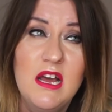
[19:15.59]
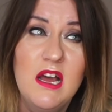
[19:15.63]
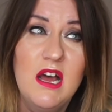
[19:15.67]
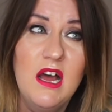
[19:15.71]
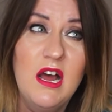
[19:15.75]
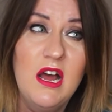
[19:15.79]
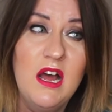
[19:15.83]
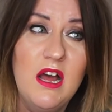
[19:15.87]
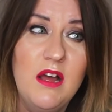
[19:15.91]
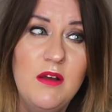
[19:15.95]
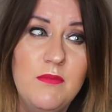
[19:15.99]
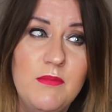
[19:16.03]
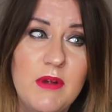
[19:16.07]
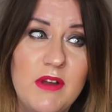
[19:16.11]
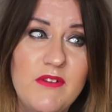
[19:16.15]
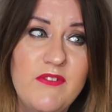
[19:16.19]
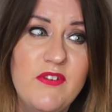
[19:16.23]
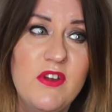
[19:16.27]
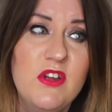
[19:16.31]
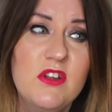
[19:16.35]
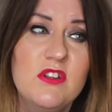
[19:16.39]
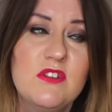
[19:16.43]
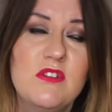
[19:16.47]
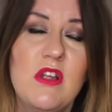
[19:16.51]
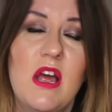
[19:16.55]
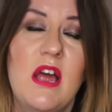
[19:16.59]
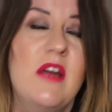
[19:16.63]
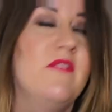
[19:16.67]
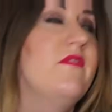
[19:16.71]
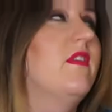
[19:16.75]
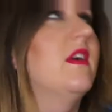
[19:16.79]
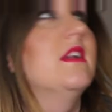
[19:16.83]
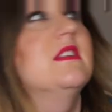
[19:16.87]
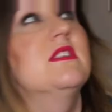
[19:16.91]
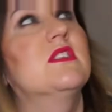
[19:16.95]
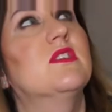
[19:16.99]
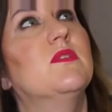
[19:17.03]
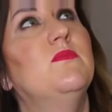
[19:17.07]
I've
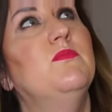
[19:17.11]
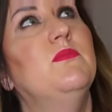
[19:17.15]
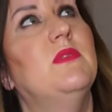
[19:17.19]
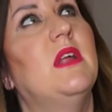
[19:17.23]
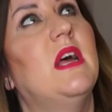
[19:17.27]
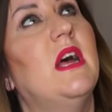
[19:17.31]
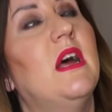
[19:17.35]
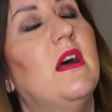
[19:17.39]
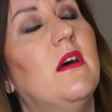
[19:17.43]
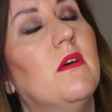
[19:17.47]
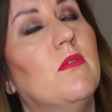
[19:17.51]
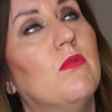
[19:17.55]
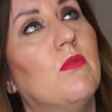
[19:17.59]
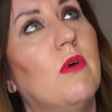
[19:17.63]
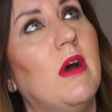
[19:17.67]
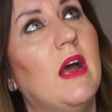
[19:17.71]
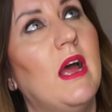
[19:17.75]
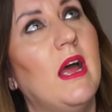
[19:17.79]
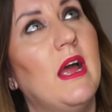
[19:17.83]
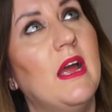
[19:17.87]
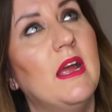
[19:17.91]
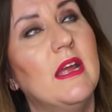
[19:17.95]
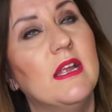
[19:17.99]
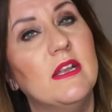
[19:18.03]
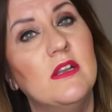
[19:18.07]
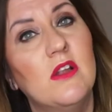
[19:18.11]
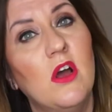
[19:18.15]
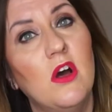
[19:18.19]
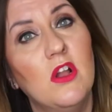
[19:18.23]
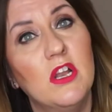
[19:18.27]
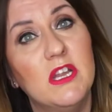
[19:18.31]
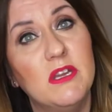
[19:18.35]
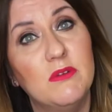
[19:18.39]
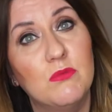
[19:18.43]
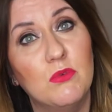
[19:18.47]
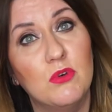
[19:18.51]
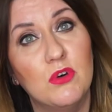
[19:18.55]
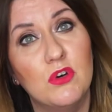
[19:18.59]
read some there where in
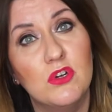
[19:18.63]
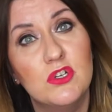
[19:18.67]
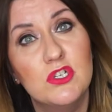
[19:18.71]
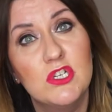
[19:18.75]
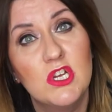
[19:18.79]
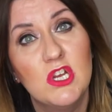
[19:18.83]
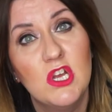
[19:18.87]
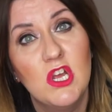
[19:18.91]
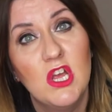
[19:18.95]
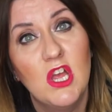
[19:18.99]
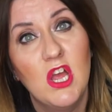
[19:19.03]
Hollywood